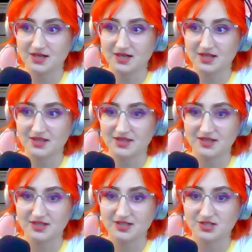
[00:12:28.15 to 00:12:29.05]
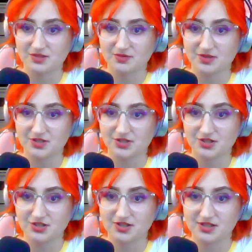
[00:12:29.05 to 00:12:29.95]
I think I do want to
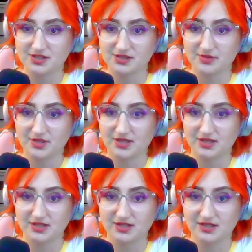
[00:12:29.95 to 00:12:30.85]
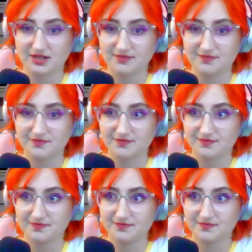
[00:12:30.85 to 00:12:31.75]
turn it this way. Yeah.
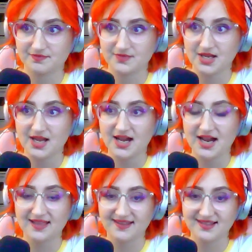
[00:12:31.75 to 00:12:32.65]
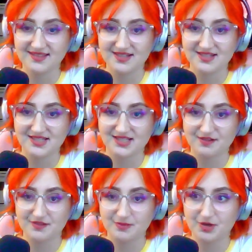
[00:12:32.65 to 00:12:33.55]
I like the idea of
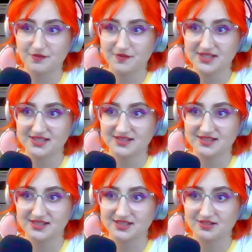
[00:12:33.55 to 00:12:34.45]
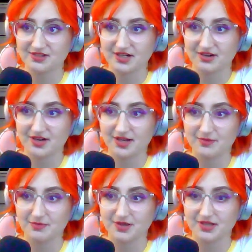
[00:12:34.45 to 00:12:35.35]
them all facing the center area,
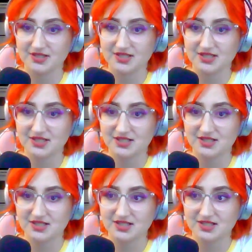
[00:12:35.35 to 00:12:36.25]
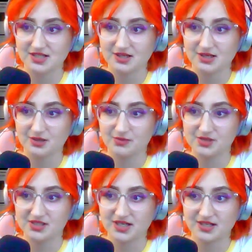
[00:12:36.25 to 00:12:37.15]
but it was
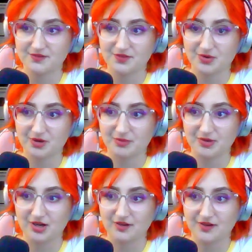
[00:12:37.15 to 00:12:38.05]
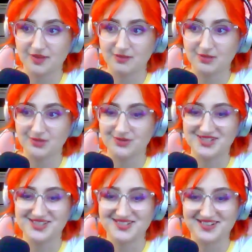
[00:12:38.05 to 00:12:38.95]
kind of throwing me off how the balloon
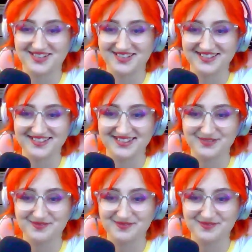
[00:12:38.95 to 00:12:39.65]
stall and the